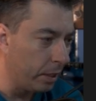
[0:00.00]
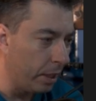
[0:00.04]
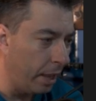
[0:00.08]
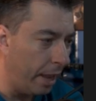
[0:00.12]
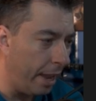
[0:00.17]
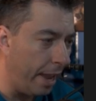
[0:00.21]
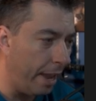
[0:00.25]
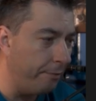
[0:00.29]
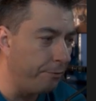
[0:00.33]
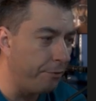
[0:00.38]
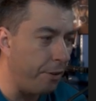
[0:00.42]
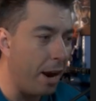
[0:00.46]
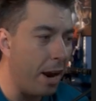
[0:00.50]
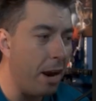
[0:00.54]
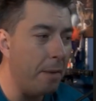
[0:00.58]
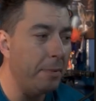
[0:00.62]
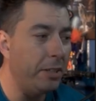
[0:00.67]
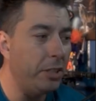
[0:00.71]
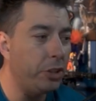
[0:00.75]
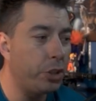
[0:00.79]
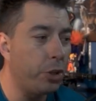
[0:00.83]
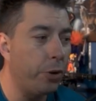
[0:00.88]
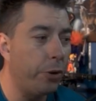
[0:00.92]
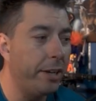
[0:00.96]

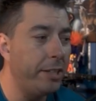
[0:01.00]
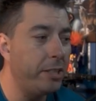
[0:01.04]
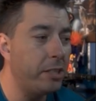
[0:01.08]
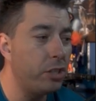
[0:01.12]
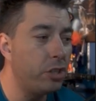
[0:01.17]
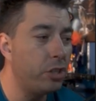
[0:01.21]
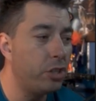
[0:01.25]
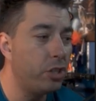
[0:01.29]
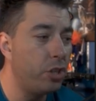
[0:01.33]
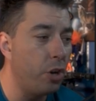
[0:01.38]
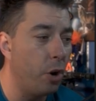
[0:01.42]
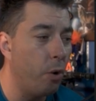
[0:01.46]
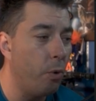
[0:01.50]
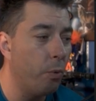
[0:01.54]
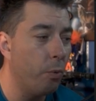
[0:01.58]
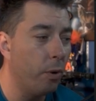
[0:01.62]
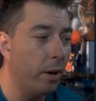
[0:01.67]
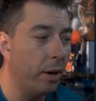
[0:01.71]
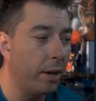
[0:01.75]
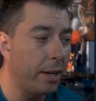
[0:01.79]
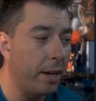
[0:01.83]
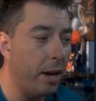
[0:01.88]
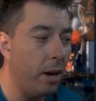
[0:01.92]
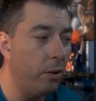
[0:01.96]
environment choices don't
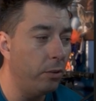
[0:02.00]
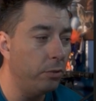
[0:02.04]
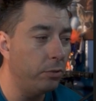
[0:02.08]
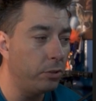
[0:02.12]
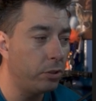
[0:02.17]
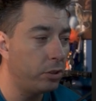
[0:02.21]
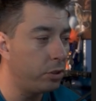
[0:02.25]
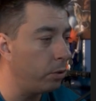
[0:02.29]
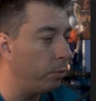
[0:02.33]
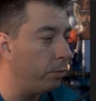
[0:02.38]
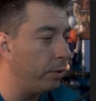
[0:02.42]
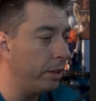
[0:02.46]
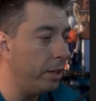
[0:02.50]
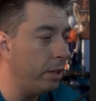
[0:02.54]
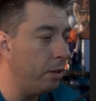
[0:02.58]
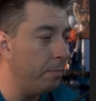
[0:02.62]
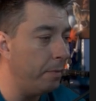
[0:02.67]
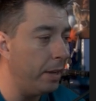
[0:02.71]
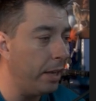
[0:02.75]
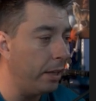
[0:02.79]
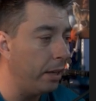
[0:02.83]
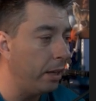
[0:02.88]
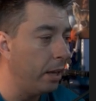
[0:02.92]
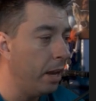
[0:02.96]
work out. So what do you
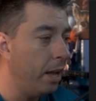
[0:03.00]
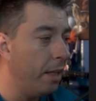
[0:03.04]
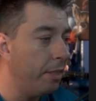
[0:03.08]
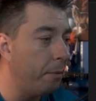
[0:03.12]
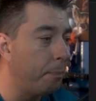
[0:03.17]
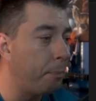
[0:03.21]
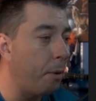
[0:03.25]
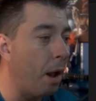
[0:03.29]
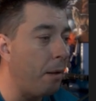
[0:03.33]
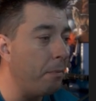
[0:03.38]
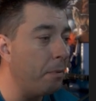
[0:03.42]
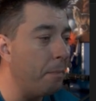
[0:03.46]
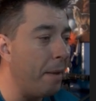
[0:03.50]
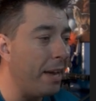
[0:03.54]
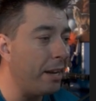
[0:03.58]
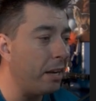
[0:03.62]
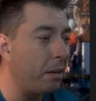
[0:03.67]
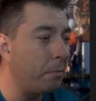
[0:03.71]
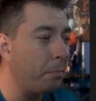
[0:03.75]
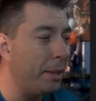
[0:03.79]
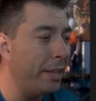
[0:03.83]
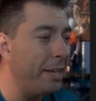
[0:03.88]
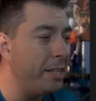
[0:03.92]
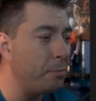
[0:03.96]
mean? The
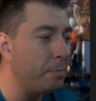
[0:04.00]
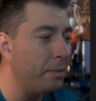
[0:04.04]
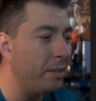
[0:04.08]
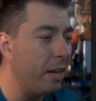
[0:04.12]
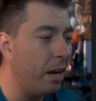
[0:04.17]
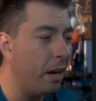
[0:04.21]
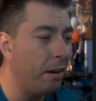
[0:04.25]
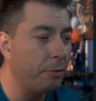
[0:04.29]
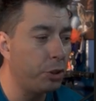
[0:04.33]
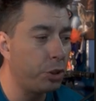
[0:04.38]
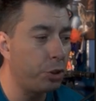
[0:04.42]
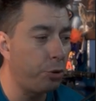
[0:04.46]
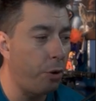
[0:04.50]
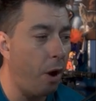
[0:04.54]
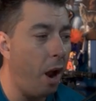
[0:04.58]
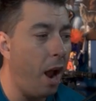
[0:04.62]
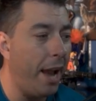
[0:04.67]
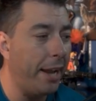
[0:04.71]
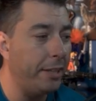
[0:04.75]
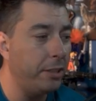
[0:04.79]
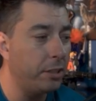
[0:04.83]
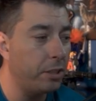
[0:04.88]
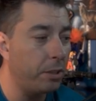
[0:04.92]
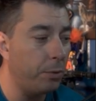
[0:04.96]
problematic placement of
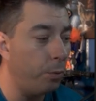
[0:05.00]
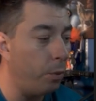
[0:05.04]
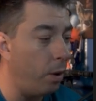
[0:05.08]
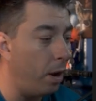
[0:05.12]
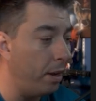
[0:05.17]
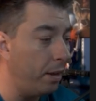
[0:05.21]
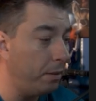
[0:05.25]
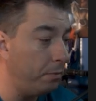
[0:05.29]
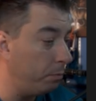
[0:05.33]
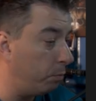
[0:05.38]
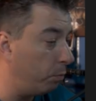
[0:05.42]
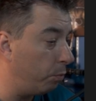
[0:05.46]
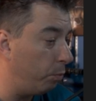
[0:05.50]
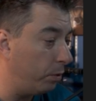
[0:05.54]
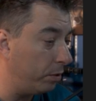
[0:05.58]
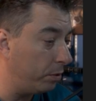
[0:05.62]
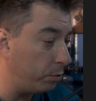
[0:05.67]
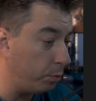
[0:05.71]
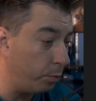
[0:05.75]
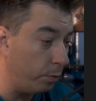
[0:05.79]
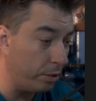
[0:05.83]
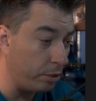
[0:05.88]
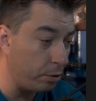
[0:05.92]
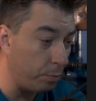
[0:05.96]
shrines. Why, what,
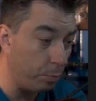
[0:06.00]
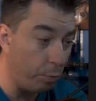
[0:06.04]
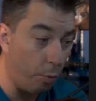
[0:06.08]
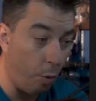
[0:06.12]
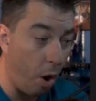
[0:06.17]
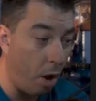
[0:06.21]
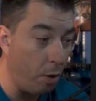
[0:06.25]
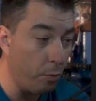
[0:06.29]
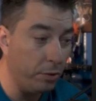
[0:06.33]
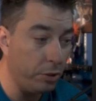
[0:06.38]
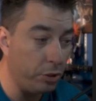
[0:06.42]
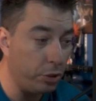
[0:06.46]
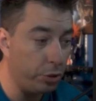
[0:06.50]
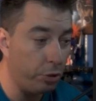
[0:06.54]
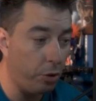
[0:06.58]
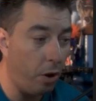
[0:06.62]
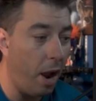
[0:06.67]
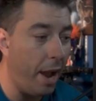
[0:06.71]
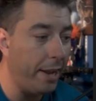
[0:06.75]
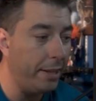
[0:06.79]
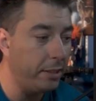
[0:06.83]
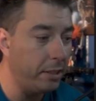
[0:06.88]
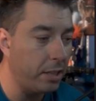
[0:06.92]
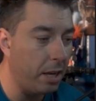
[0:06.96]
what's wrong with
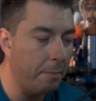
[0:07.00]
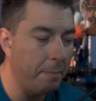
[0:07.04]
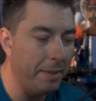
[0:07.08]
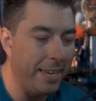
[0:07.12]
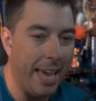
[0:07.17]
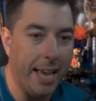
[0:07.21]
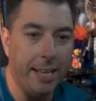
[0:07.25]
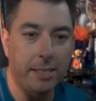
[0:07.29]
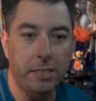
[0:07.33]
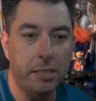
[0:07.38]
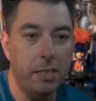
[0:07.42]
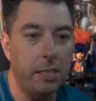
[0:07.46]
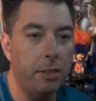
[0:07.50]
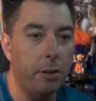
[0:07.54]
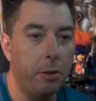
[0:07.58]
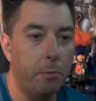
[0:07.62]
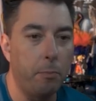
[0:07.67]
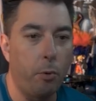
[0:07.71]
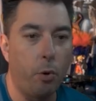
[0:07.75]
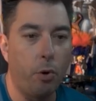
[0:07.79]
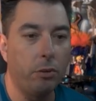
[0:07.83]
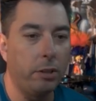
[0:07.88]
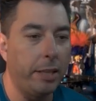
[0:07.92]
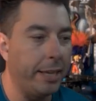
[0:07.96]
shrines? I'm guessing they're
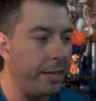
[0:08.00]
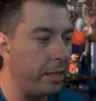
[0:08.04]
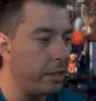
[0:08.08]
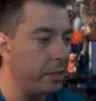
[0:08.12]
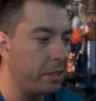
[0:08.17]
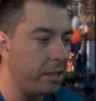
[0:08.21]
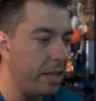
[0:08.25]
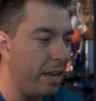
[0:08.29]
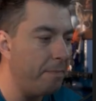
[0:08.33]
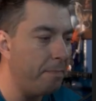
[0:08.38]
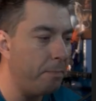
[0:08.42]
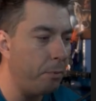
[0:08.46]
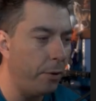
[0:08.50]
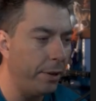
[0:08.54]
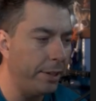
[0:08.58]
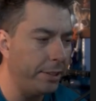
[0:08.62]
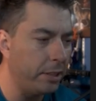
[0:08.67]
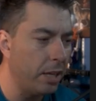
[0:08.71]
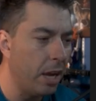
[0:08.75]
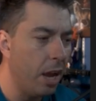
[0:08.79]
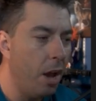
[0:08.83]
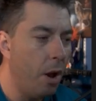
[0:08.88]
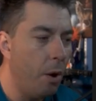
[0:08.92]
more like a save point.